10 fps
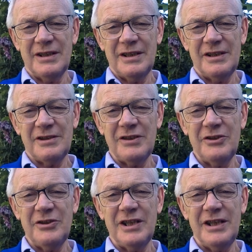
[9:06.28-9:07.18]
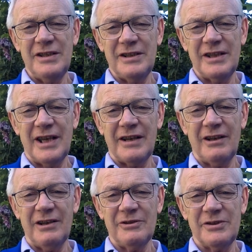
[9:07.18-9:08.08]
he said, you need to get
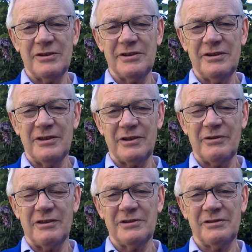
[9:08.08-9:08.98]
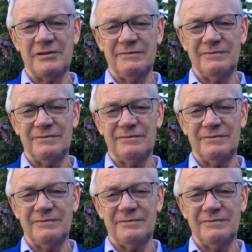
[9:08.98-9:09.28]
closer to the cross.